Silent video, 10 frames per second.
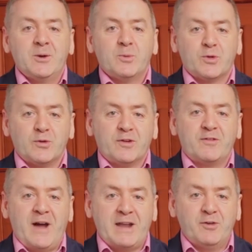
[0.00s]
with over
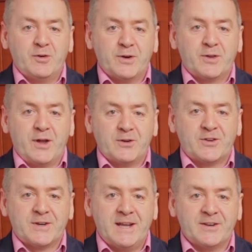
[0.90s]

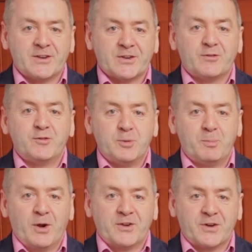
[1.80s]
500,000 cases of food
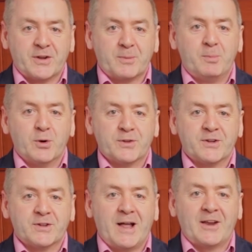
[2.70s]
poisoning
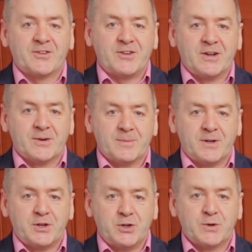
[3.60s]
reported last year
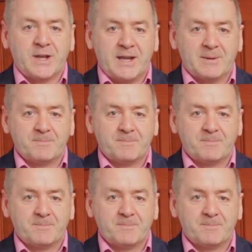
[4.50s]
in the UK.